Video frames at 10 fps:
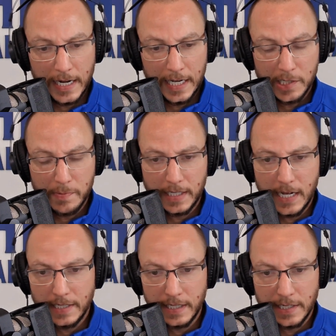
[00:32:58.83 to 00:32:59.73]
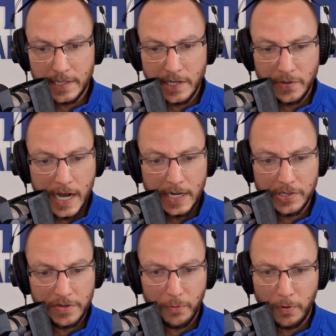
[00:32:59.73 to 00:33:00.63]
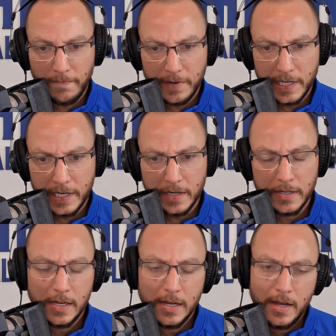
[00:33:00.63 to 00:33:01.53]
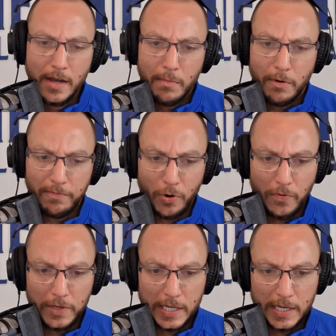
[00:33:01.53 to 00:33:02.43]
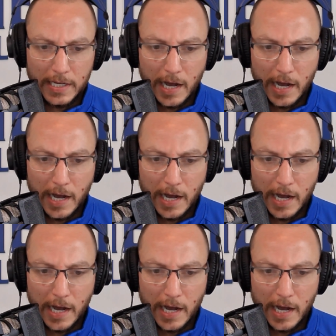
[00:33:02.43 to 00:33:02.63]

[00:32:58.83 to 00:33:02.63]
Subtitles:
And I expect that to continue, not just for NVIDIA, but for all the